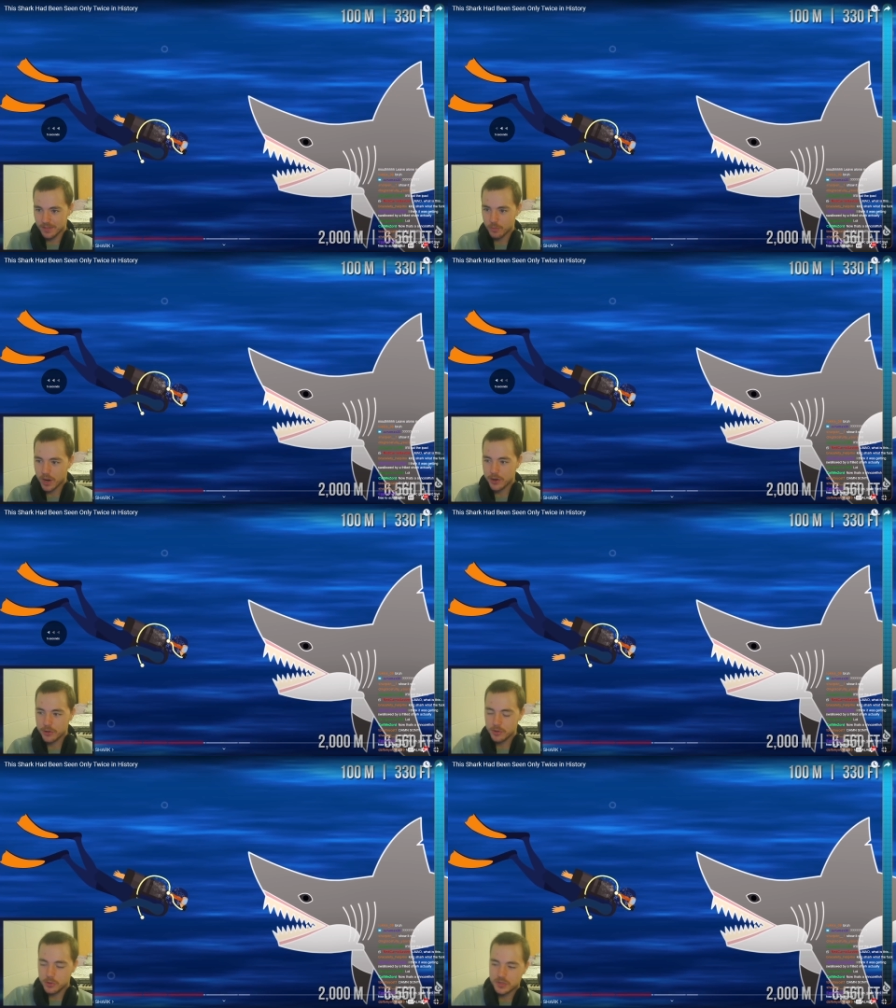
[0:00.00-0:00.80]
Why are
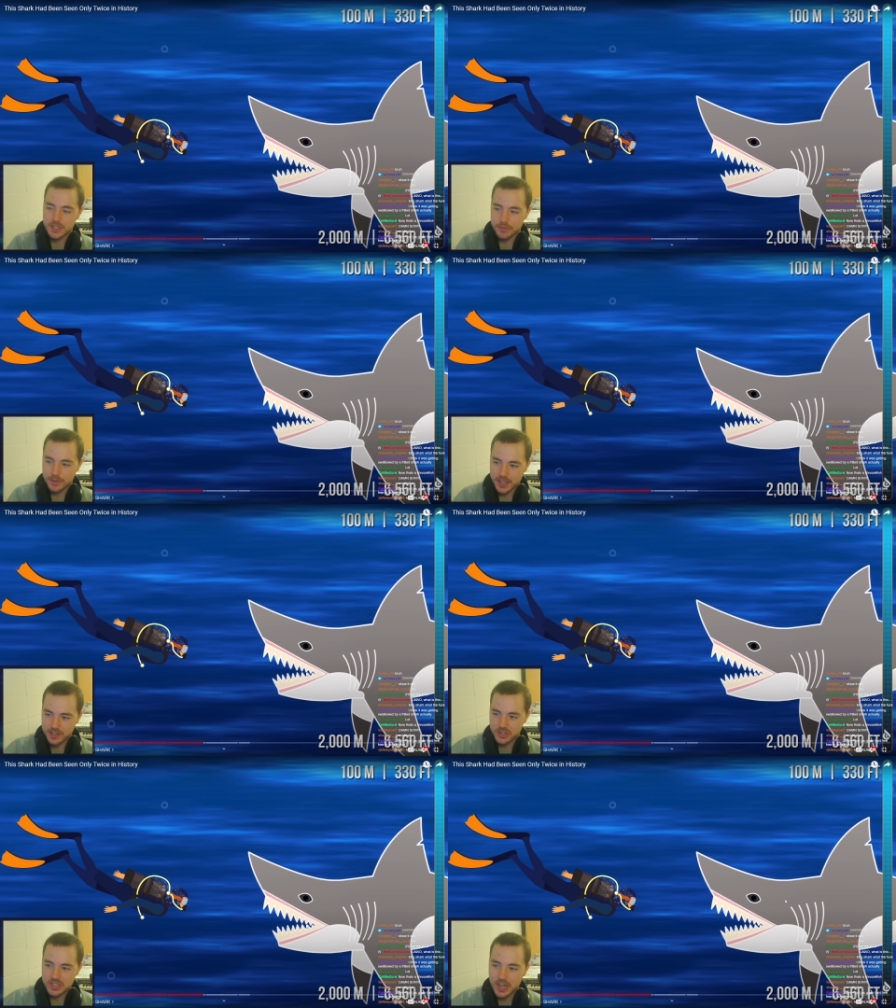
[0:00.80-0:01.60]
you using a
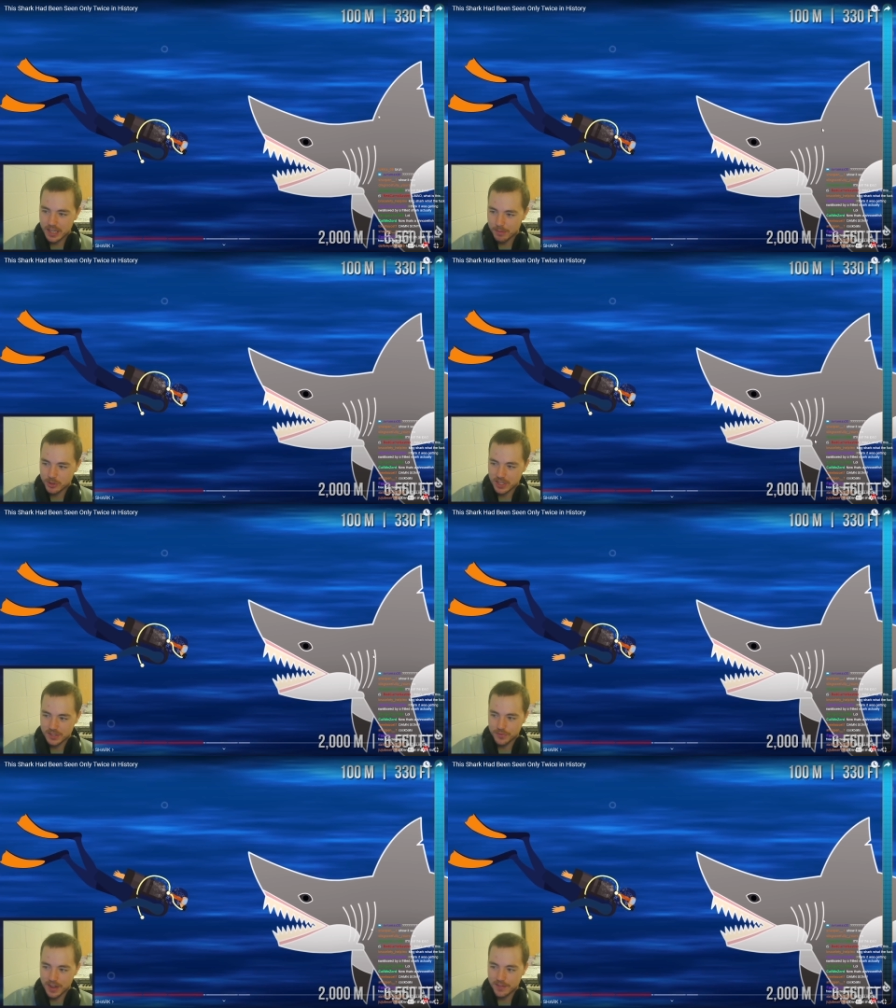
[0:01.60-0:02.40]
fucking stock image that
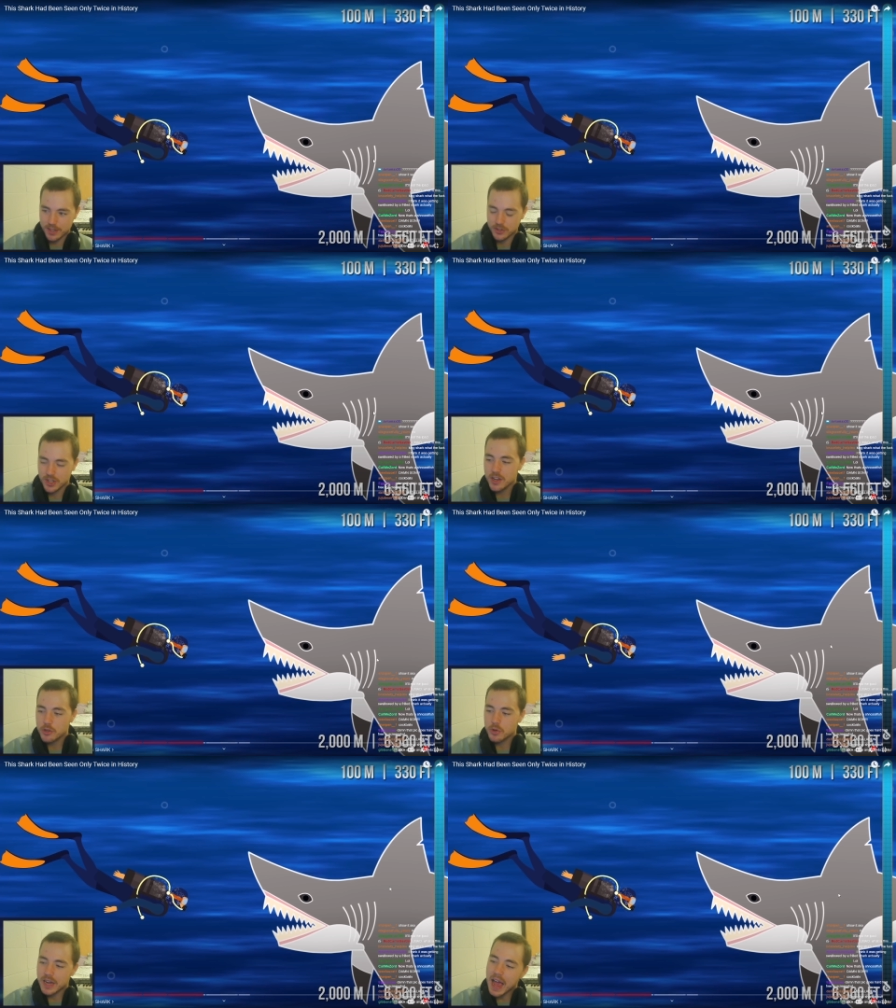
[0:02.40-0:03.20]
has 5 gills?
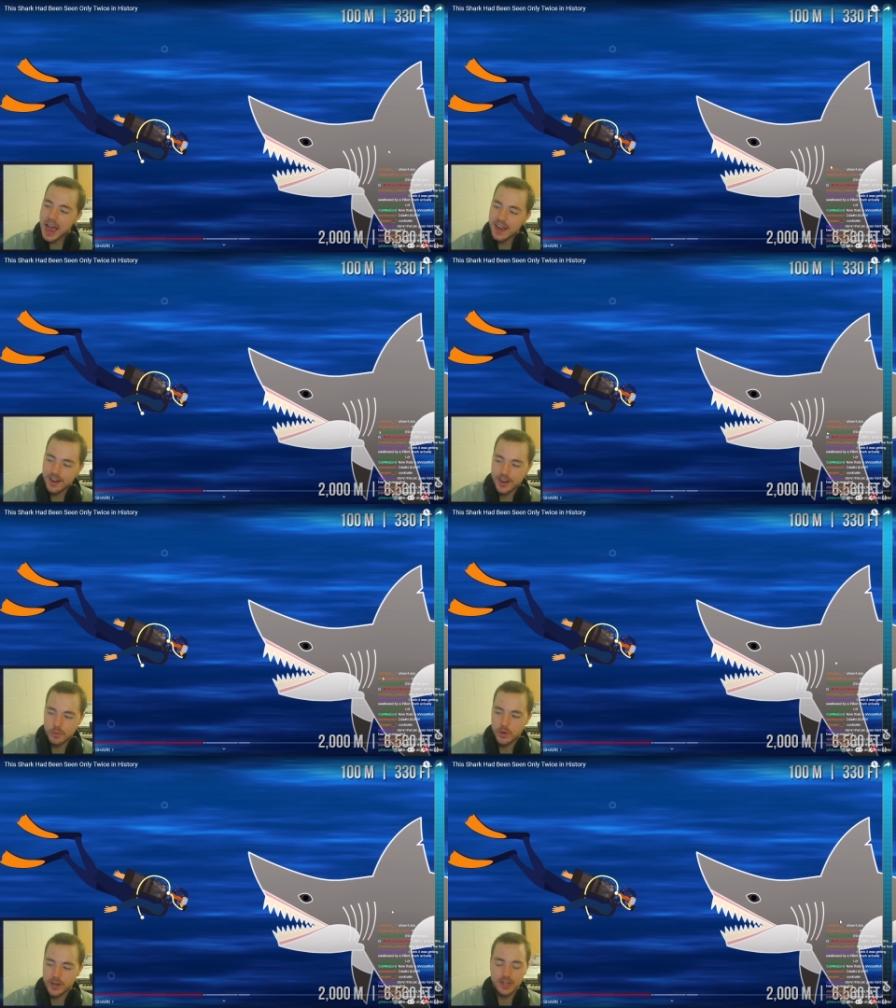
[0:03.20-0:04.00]
You could add
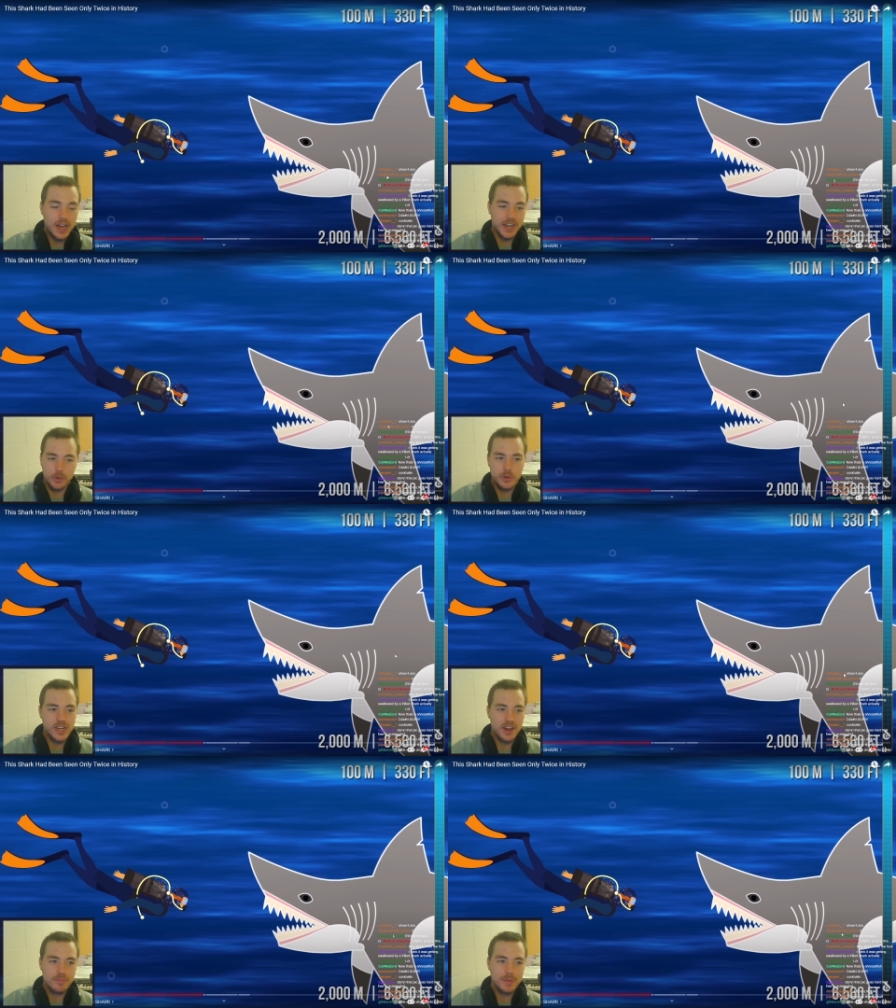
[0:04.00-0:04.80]
on one line. It would
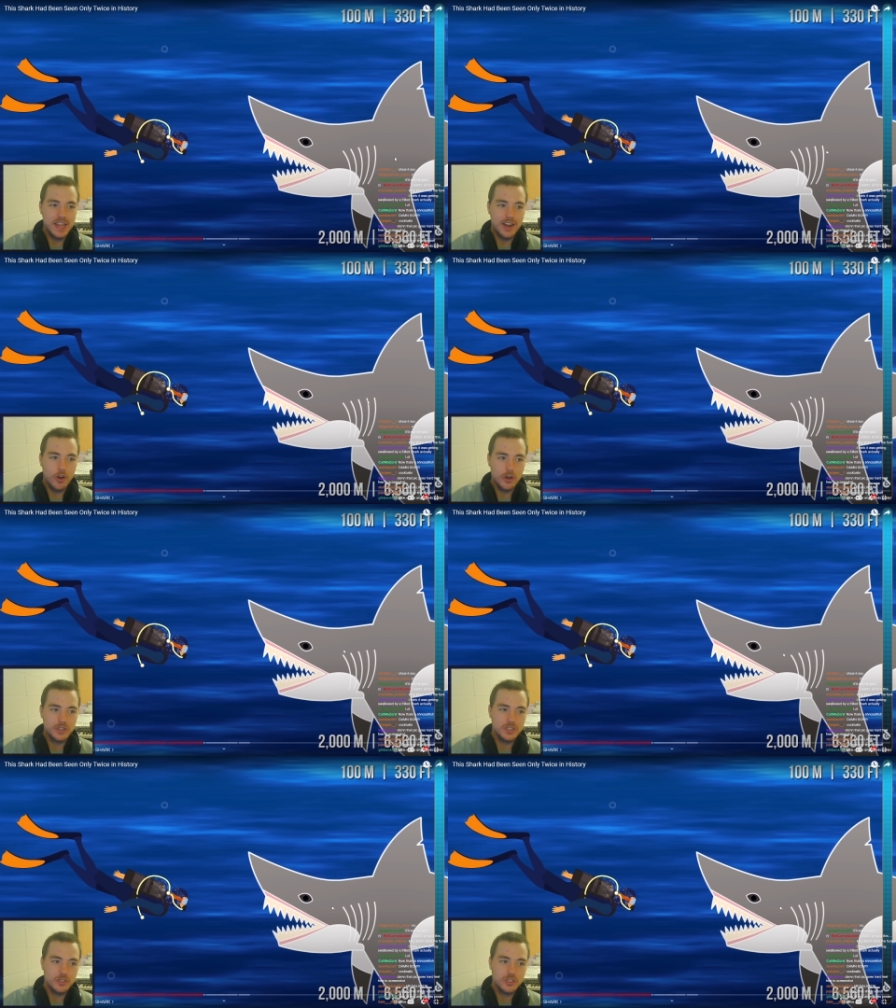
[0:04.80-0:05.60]
not have been that
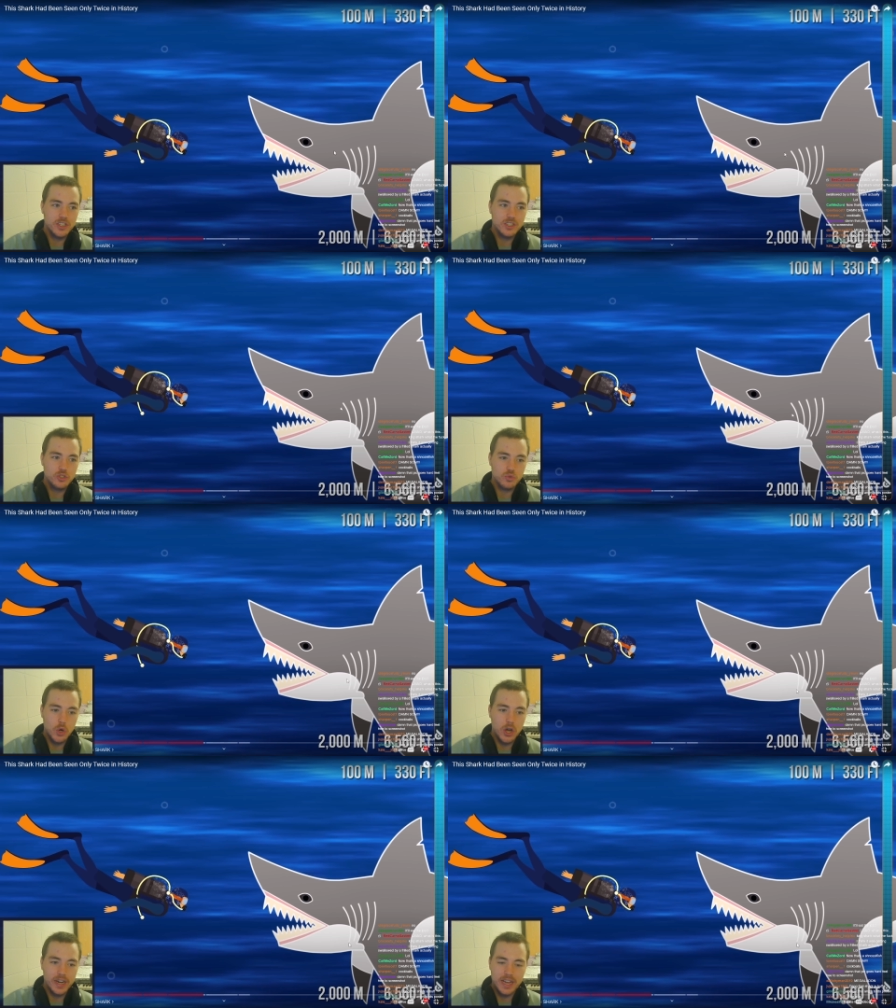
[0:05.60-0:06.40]
hard to just
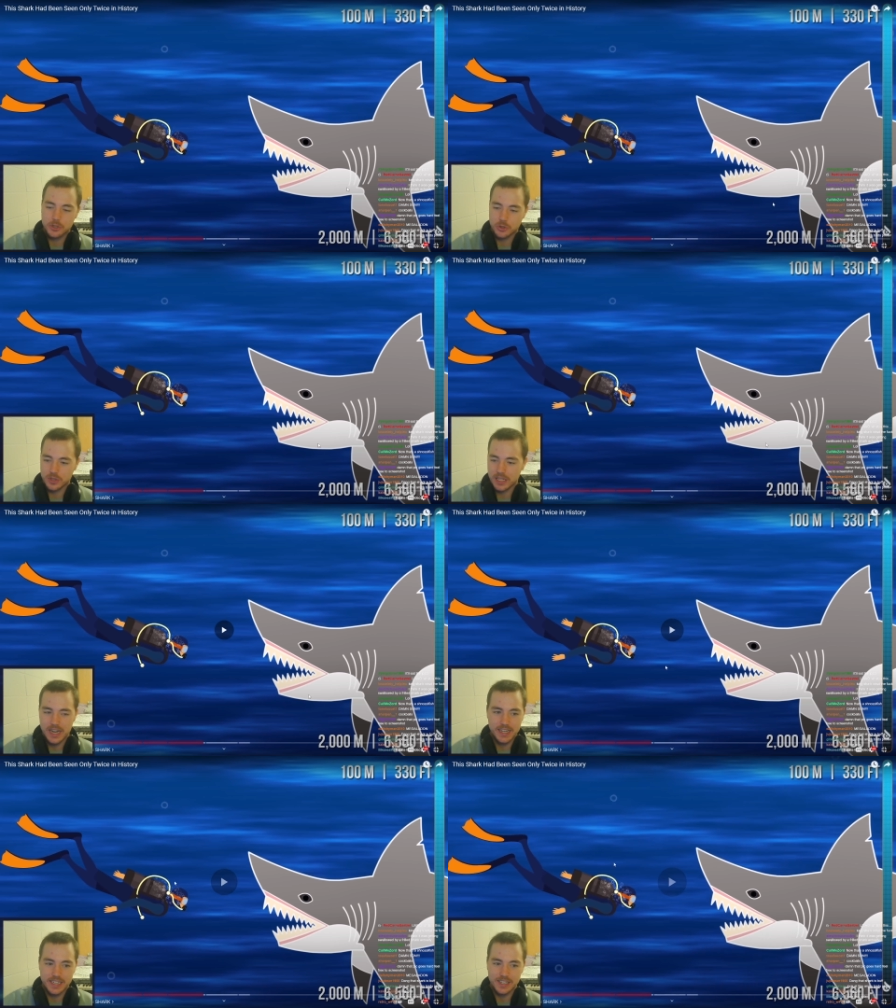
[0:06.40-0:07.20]
draw an extra line here.